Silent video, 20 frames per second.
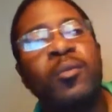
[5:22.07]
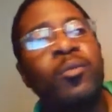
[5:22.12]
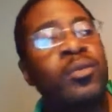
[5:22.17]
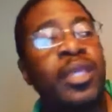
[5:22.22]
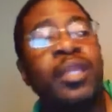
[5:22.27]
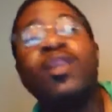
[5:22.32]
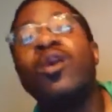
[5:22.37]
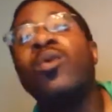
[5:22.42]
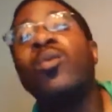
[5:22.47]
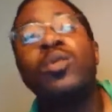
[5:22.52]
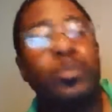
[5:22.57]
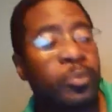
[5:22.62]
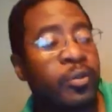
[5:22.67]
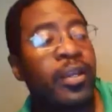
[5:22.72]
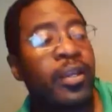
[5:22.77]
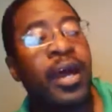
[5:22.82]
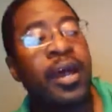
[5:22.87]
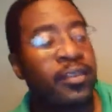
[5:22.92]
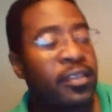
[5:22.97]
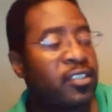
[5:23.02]
they know what to
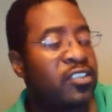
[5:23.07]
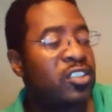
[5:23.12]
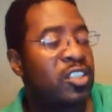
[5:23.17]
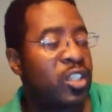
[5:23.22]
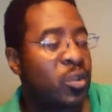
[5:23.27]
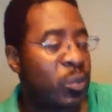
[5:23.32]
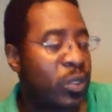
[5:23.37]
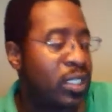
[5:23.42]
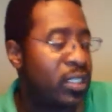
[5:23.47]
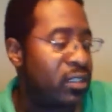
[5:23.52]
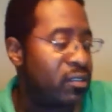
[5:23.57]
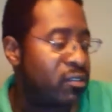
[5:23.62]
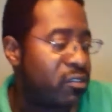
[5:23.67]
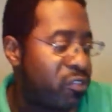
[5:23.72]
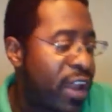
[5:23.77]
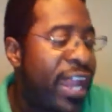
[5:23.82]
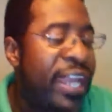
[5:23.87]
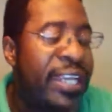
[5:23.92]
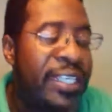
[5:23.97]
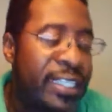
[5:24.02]
put out there so that we can
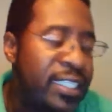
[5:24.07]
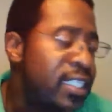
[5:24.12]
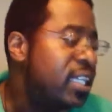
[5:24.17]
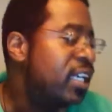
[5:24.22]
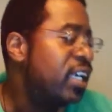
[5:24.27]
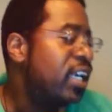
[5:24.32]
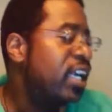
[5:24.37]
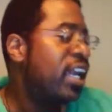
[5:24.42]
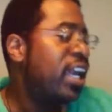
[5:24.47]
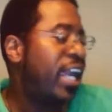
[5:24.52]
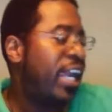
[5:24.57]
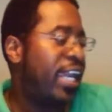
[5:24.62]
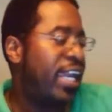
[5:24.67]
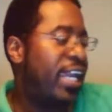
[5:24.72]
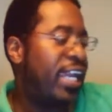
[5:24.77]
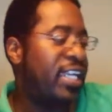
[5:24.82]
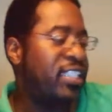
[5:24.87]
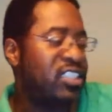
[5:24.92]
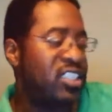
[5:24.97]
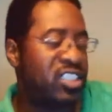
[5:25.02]
find it
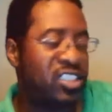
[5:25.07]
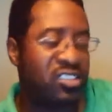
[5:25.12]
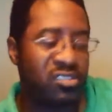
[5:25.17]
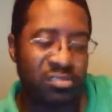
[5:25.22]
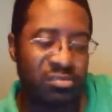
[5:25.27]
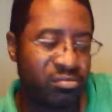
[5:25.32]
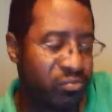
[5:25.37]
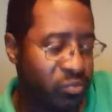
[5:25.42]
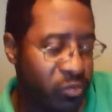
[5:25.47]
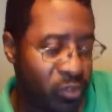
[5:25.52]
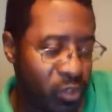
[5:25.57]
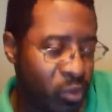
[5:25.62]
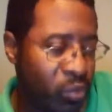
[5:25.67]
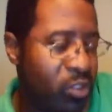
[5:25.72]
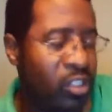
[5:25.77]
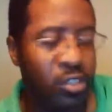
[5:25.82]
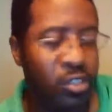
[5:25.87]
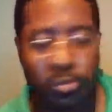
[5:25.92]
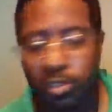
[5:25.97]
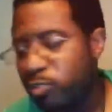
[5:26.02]
and just do
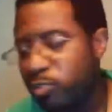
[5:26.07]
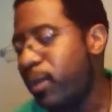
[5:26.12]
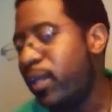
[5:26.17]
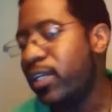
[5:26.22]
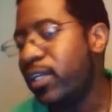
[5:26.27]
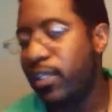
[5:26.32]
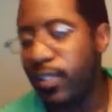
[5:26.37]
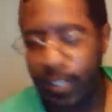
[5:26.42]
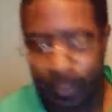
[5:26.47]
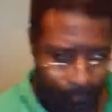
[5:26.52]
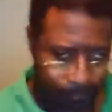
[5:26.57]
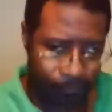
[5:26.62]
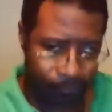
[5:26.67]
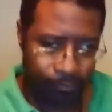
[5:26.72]
nothing but speculate.